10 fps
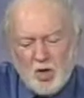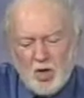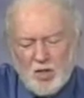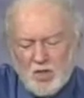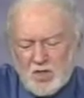
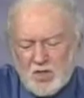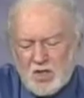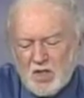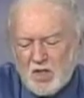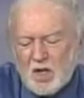this
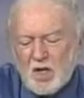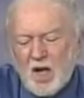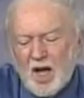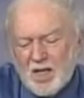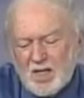uh,
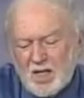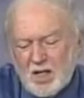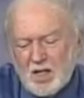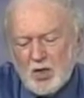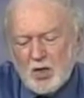
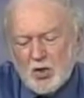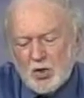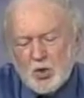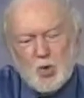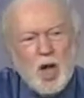idea
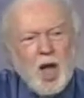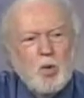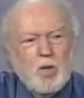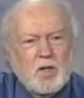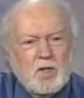to
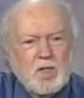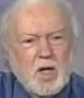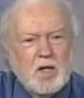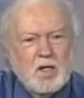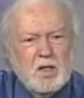how it is
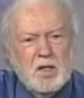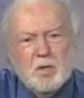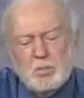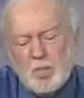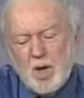done
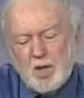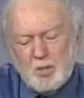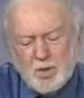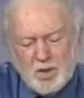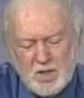by the
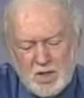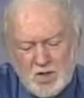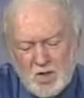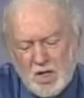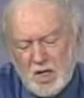
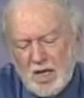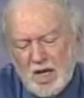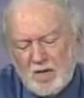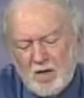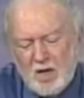police
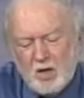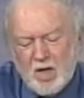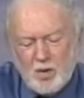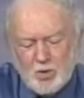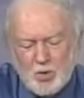and their
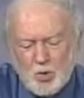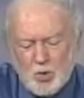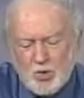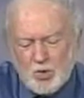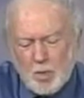
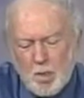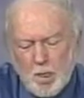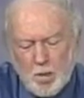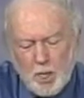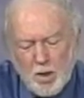laboratories.
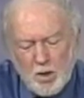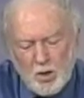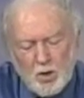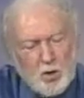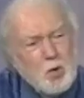
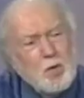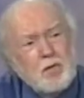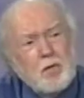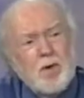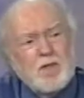Your
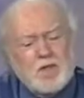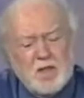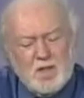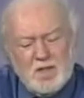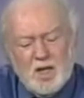
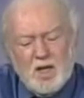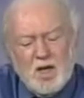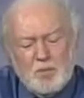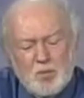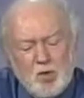forensic D N
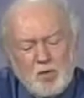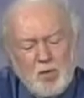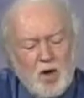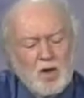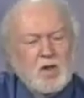A
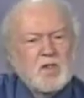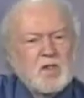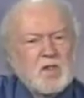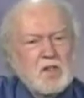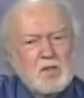profile
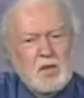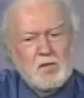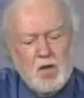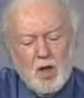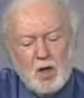consists
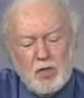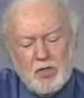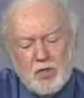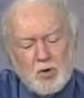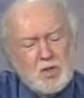of
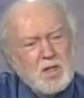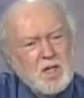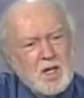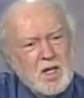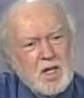
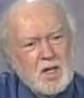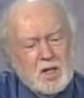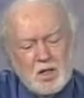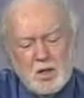thirteen